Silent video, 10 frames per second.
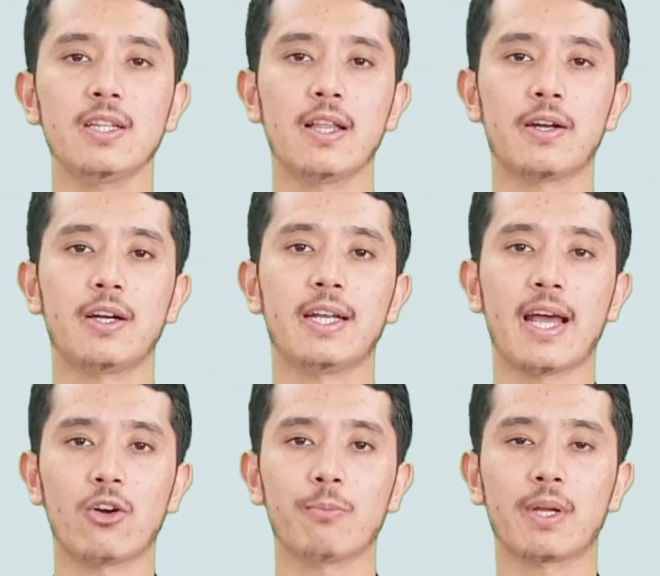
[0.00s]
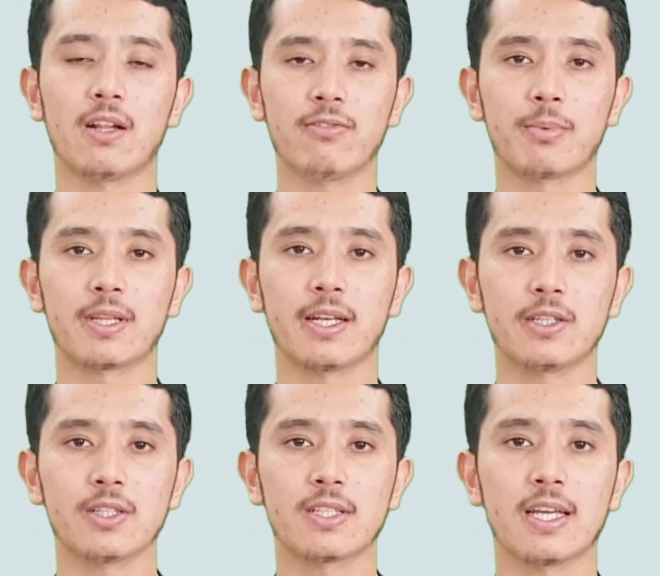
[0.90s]
letter in Arabic alphabet
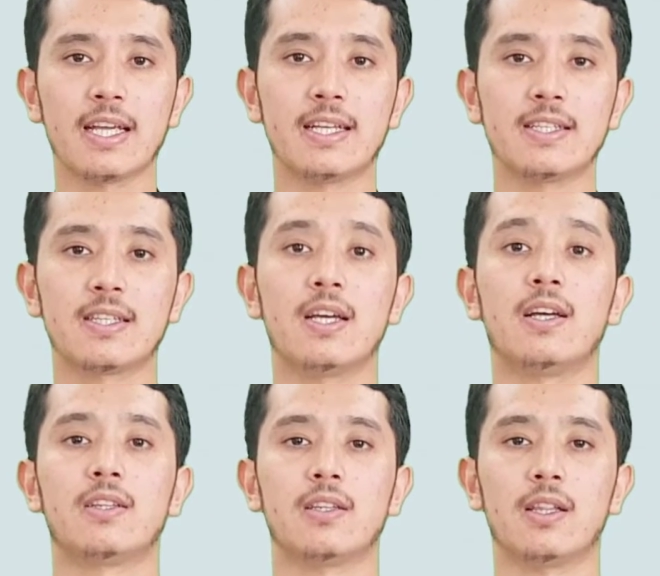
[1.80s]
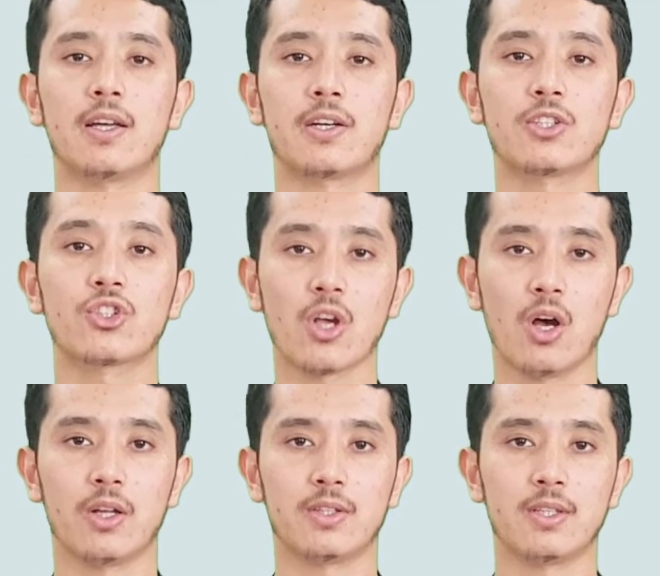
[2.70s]
letters is the letter
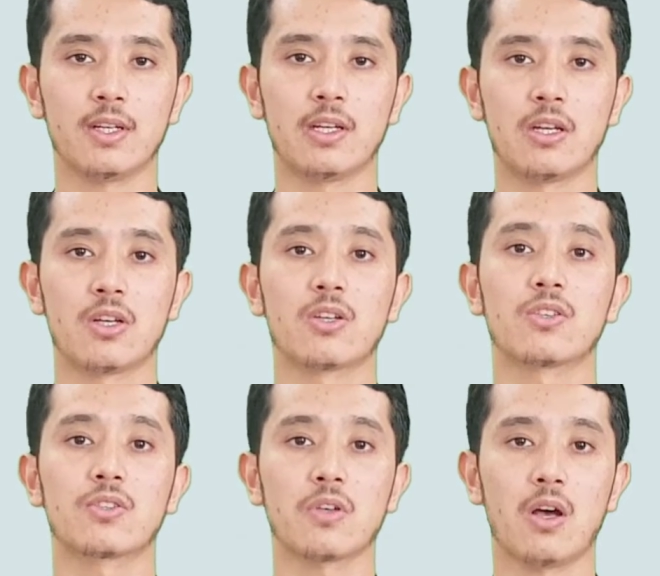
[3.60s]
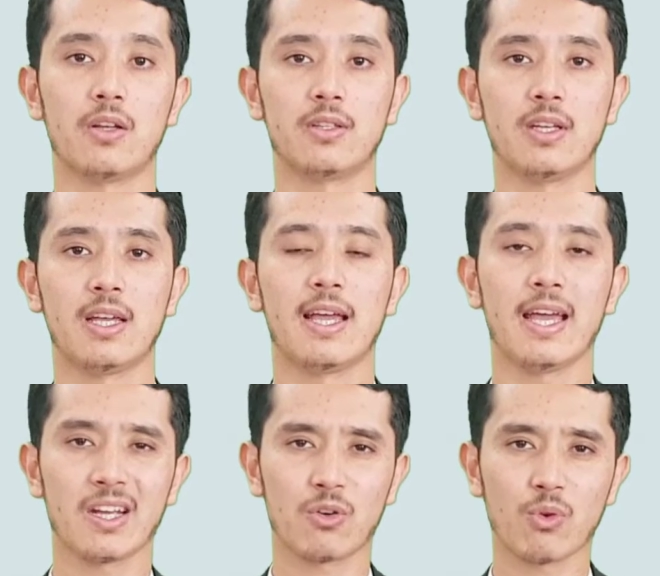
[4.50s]
Saad. Saad,
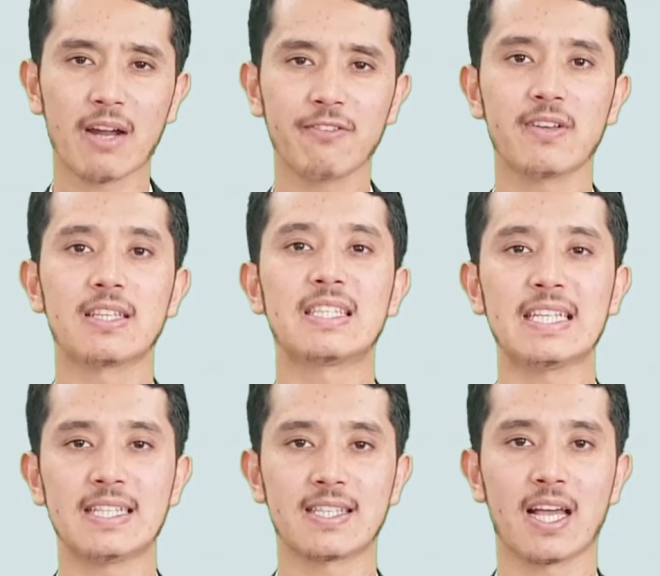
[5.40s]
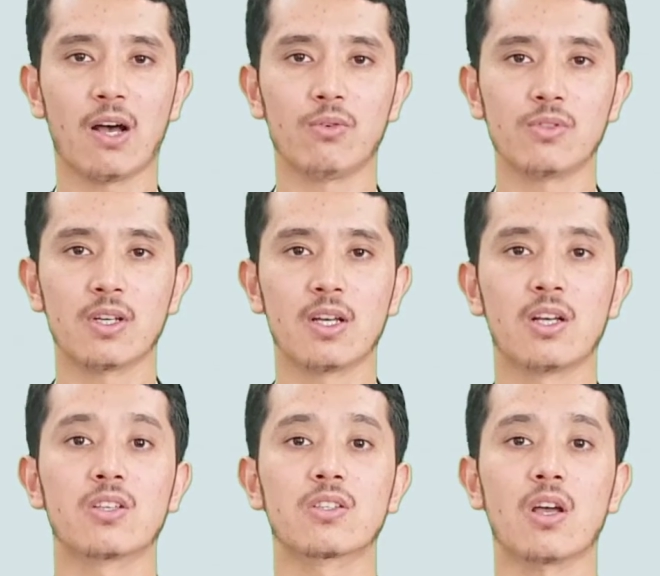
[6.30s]
a gruff seen sound.
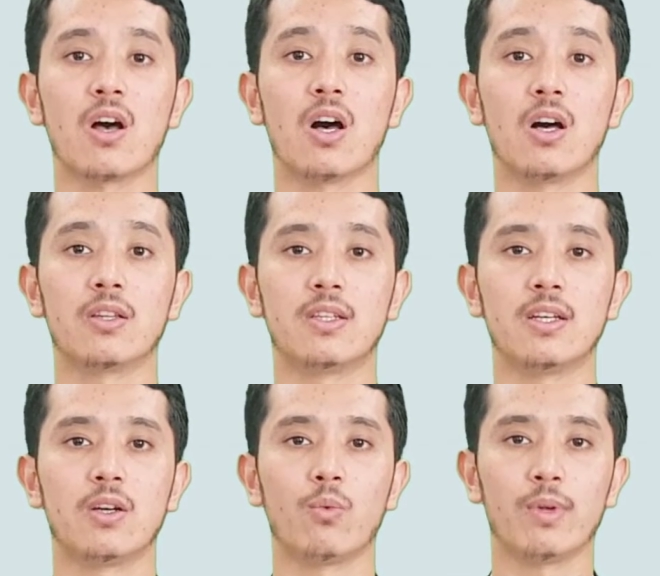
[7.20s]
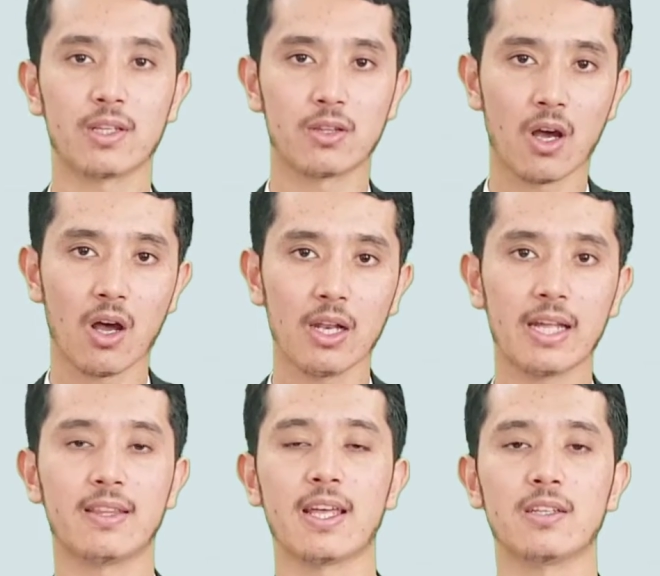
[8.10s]
Saad, with a dal
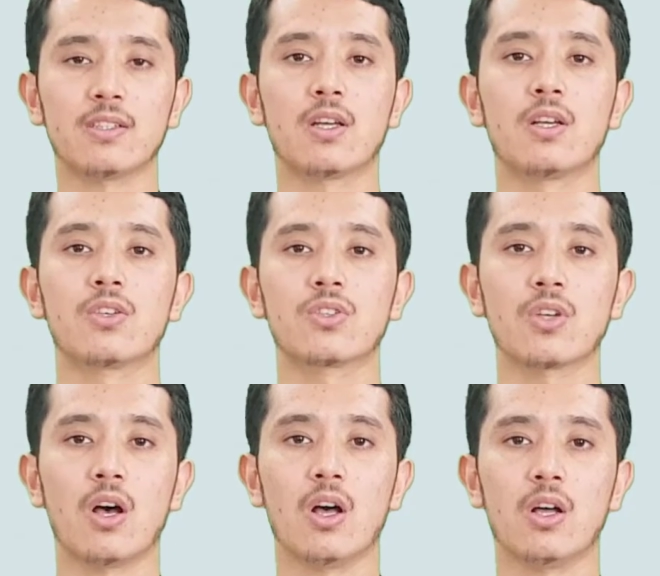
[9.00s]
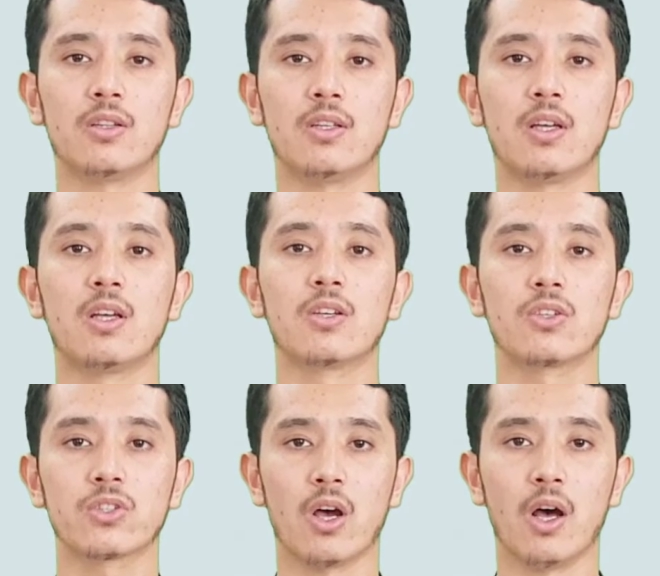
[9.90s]
at the end. Saad,
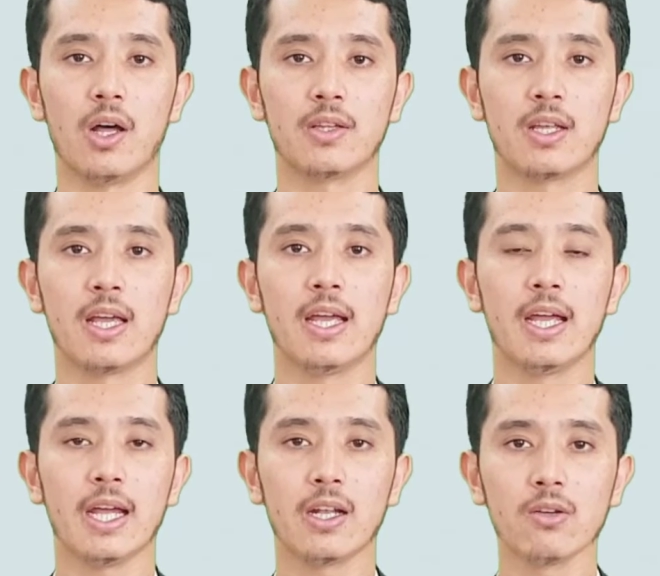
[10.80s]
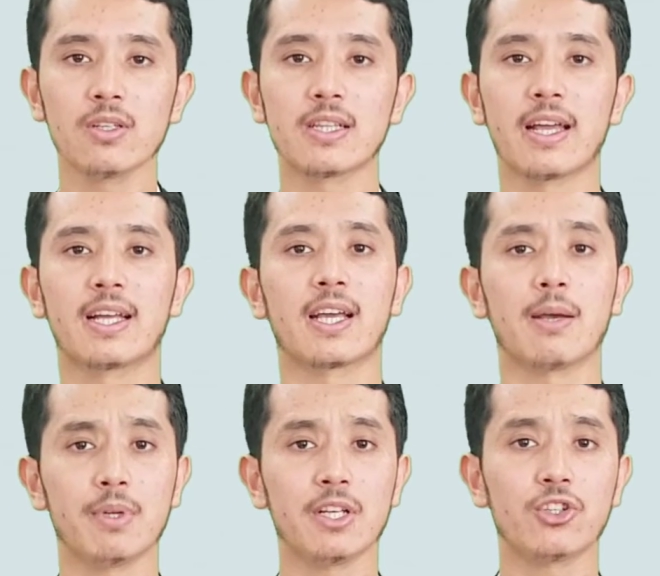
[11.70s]
Saad. It looks like the
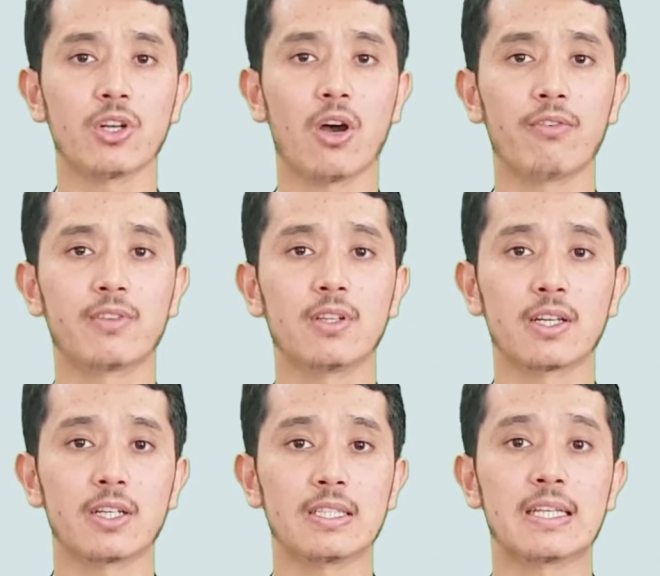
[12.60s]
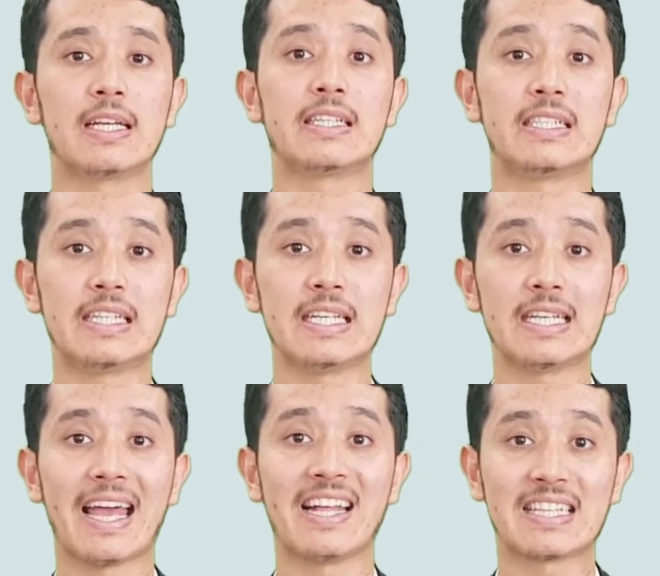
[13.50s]
combination of the letters D
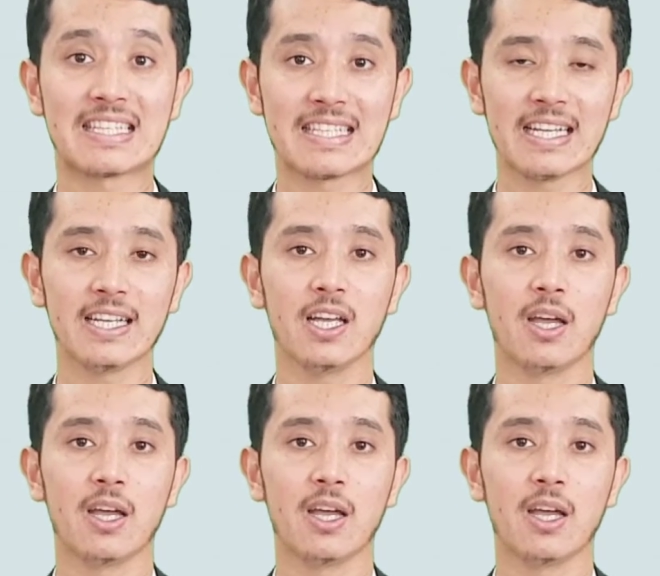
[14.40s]
and C,